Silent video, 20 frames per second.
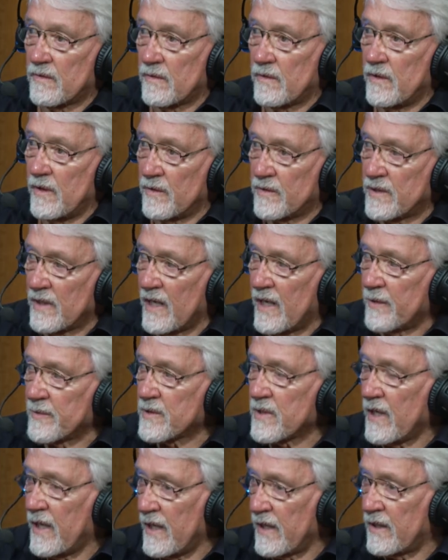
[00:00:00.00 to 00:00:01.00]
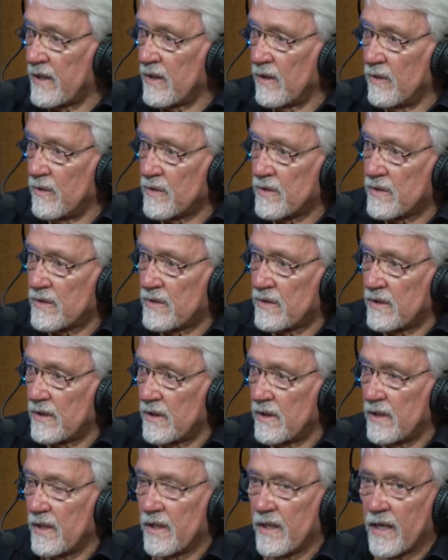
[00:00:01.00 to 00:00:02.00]
until I was a head coach,
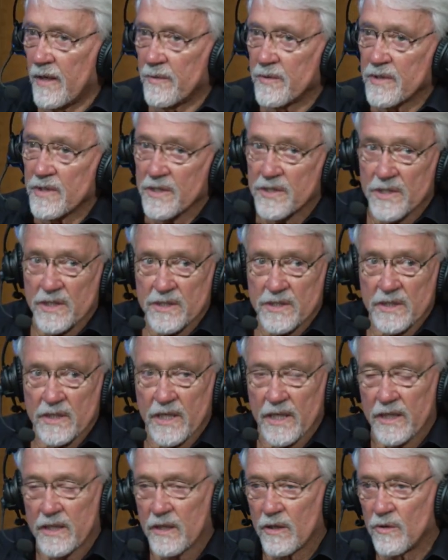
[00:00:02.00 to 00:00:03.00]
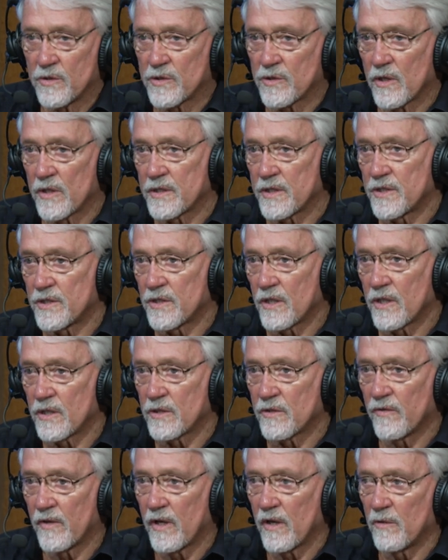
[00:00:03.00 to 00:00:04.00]
and then I was an assistant head coach, so I was in charge
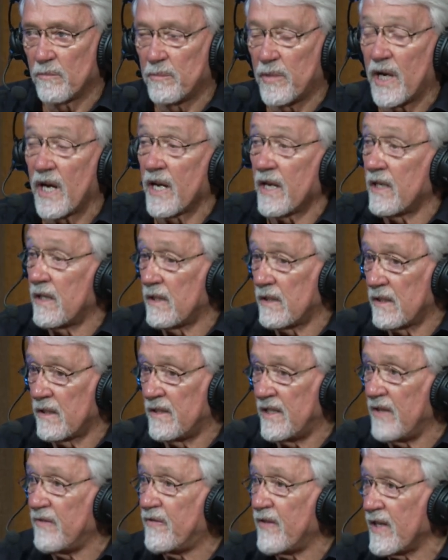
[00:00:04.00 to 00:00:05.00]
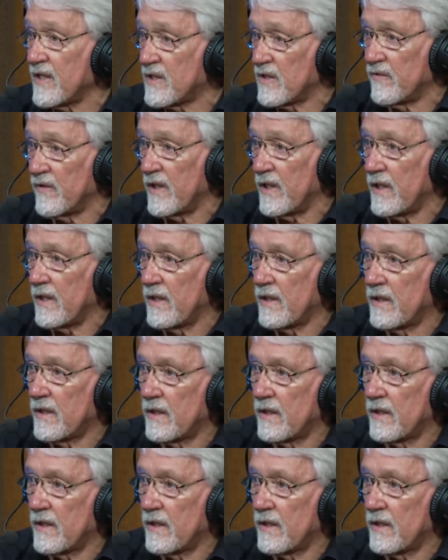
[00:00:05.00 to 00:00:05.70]
of all of it. But defensively,